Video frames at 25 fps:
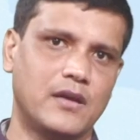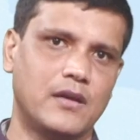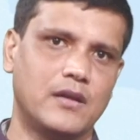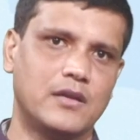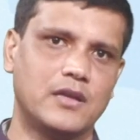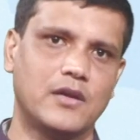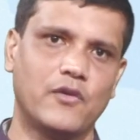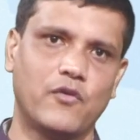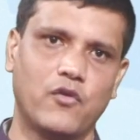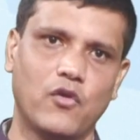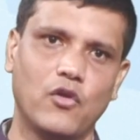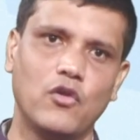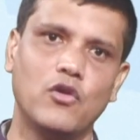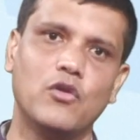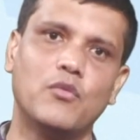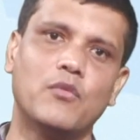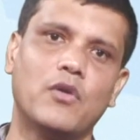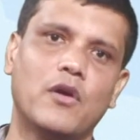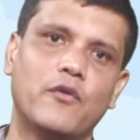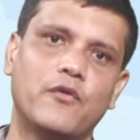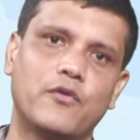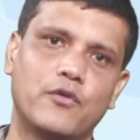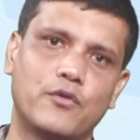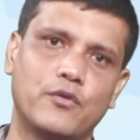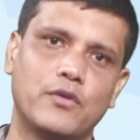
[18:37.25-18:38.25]
the volume
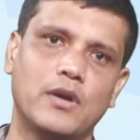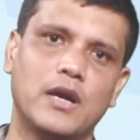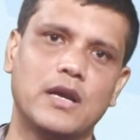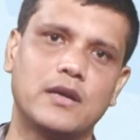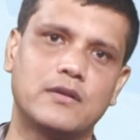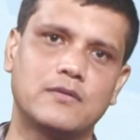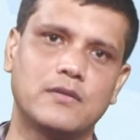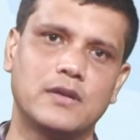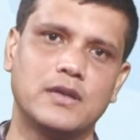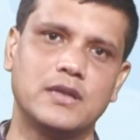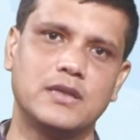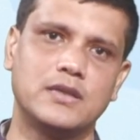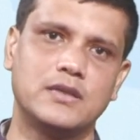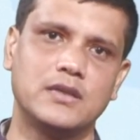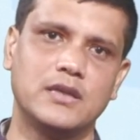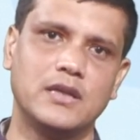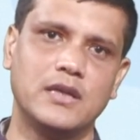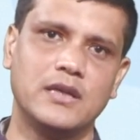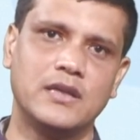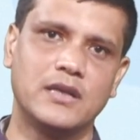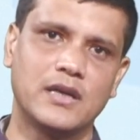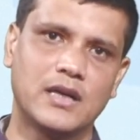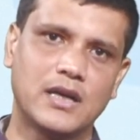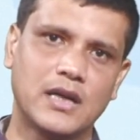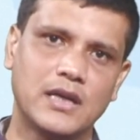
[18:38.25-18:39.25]
of rural credit
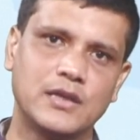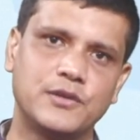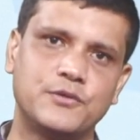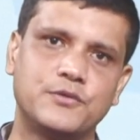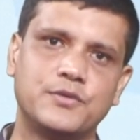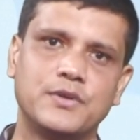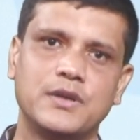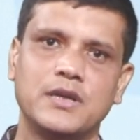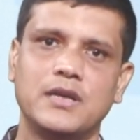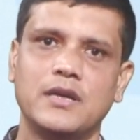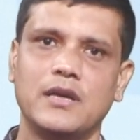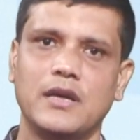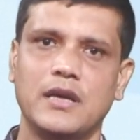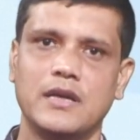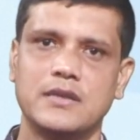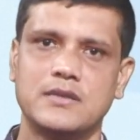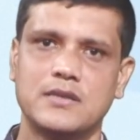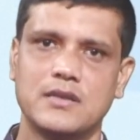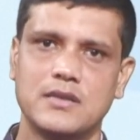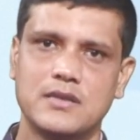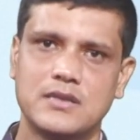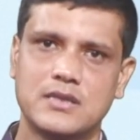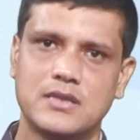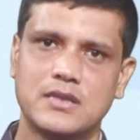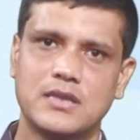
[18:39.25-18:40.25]
in the country is
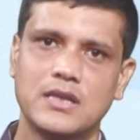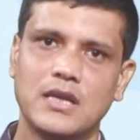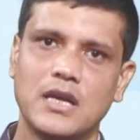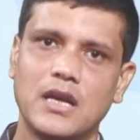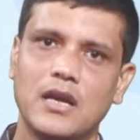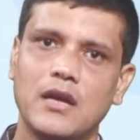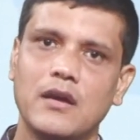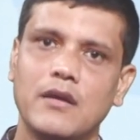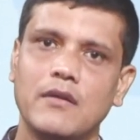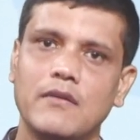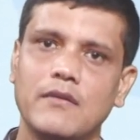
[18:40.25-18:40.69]
still